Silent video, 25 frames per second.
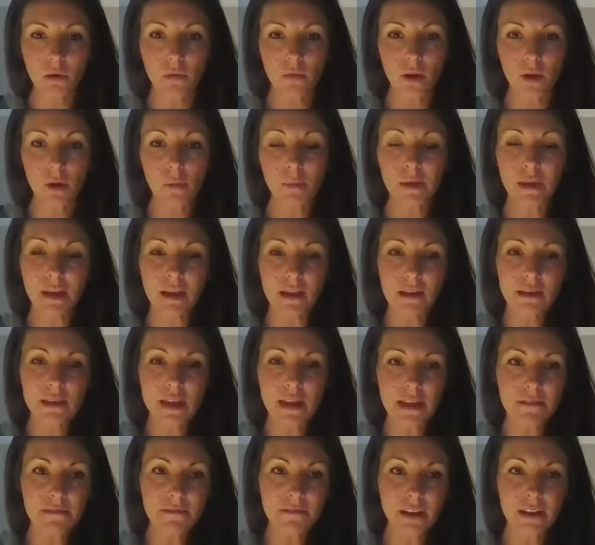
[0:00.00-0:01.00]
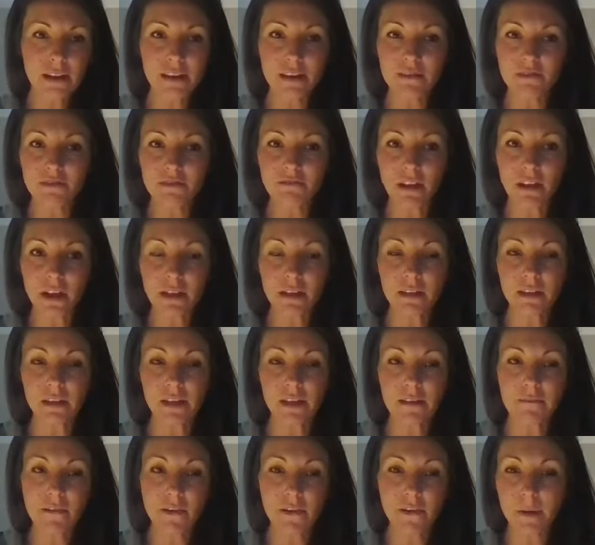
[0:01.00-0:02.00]
Well, because I find it fun
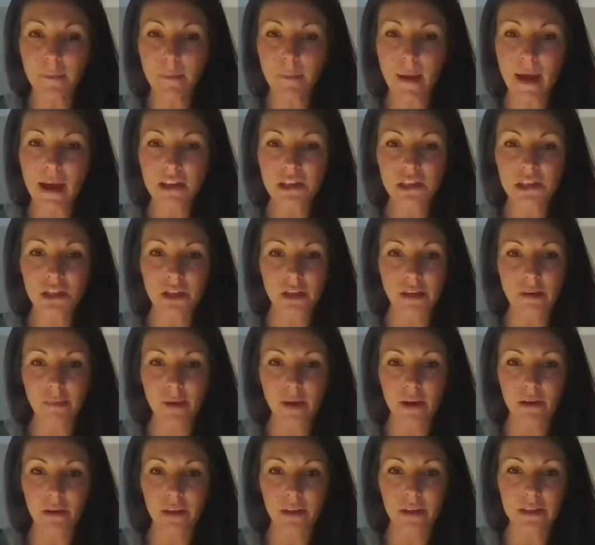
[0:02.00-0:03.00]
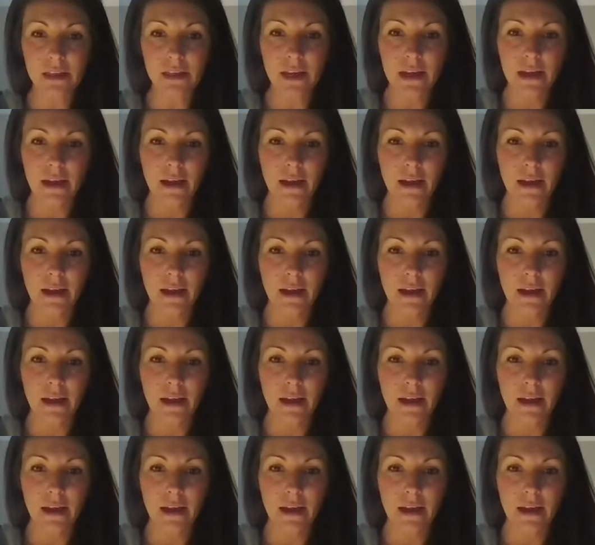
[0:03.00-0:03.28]
and I'm very passionate about it.